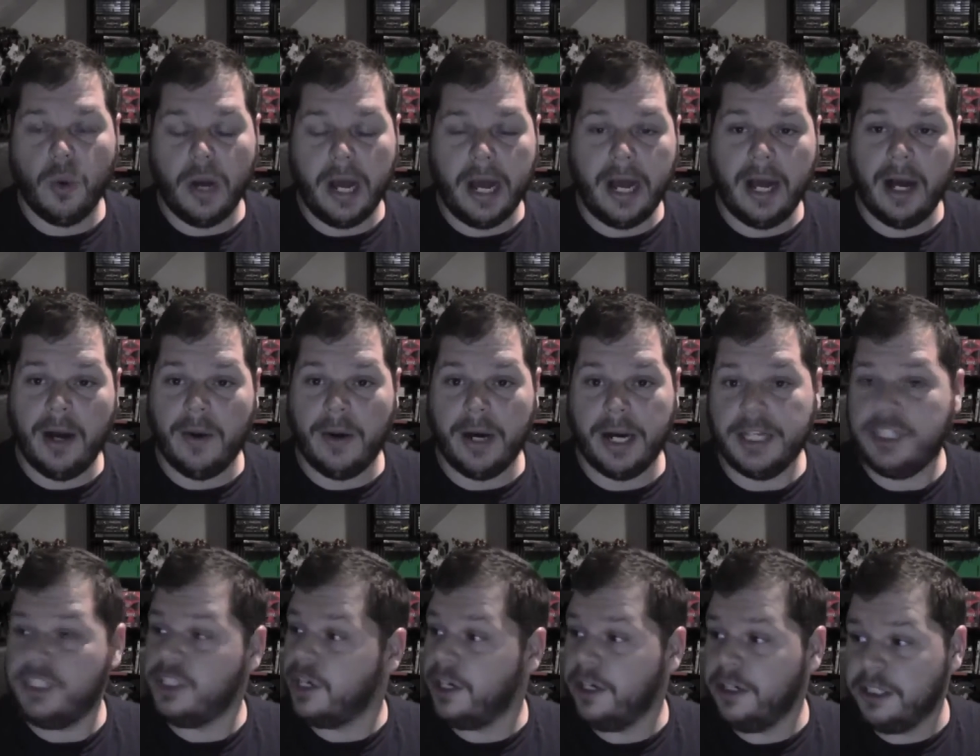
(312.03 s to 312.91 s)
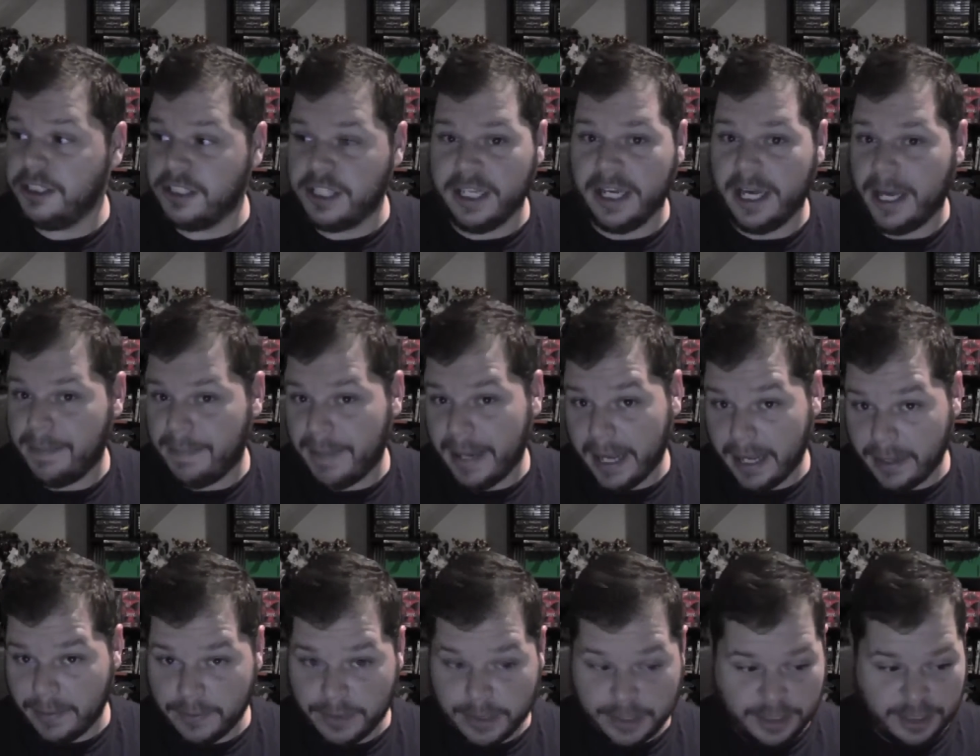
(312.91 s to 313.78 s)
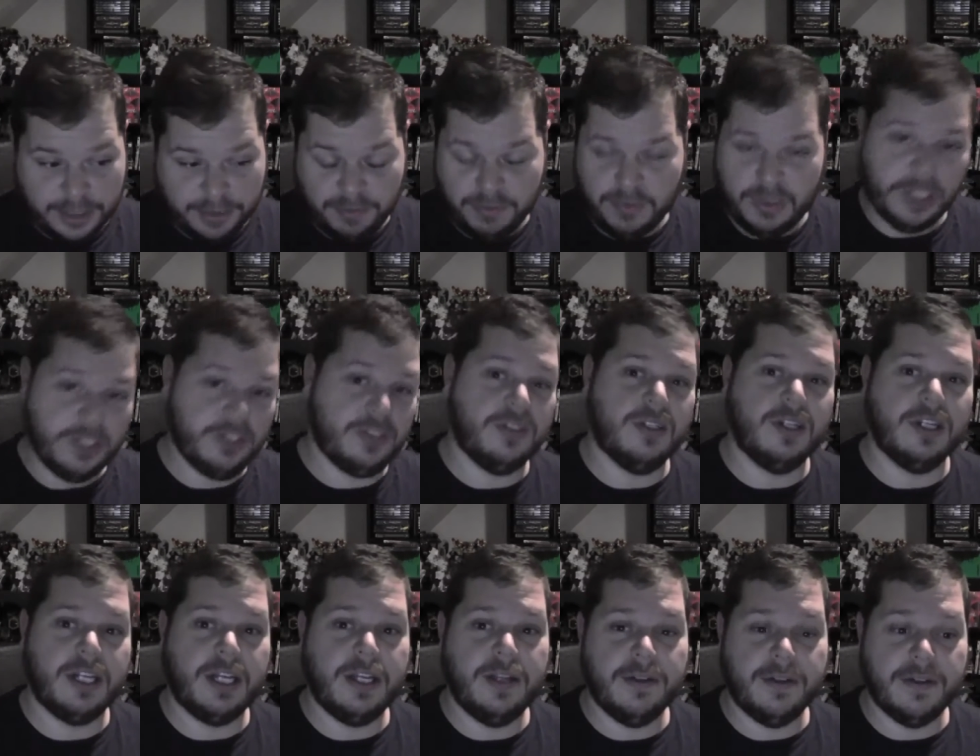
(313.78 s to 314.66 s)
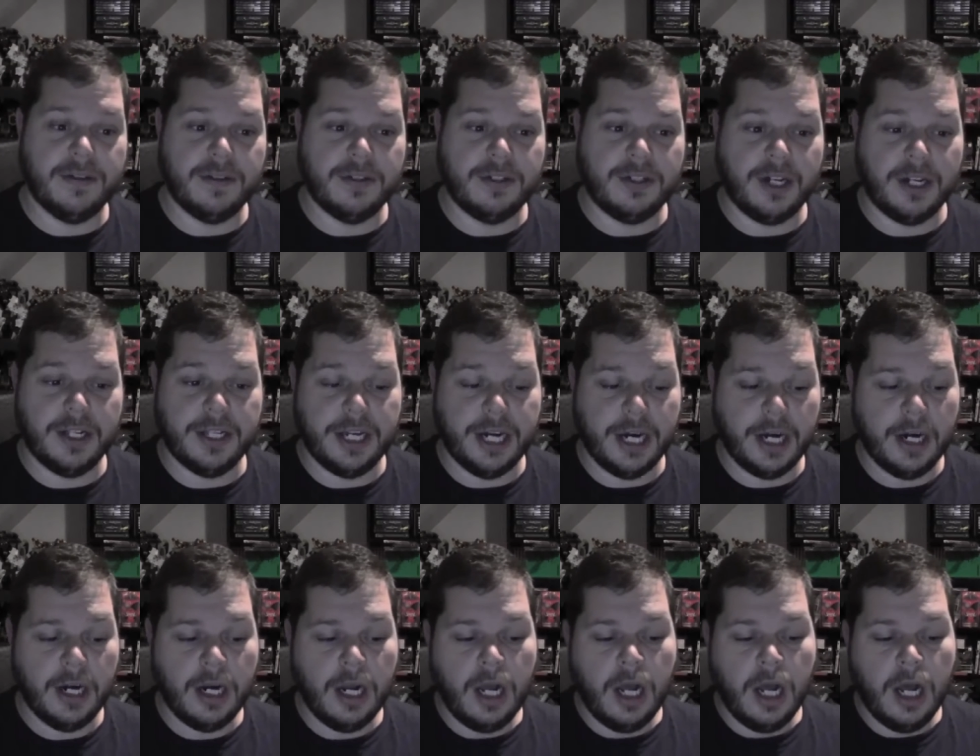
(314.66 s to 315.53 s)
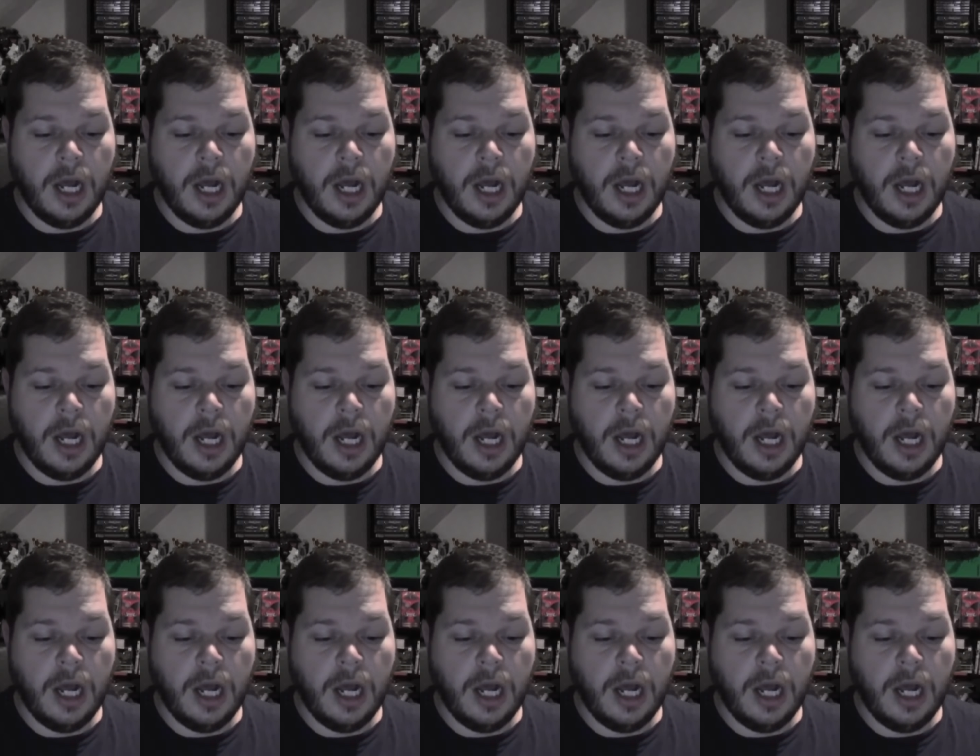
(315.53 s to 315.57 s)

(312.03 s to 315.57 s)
how I charge the iPad, which just lucky the draw there.